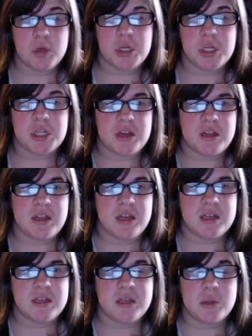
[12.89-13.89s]
Watch
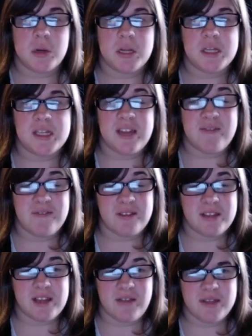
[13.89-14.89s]
DuckTales the
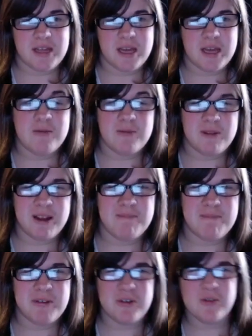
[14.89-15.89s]
2017
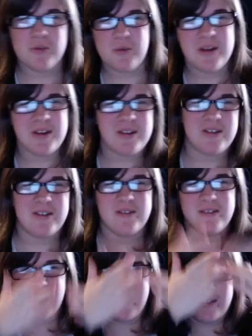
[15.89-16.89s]
reboot. Woo!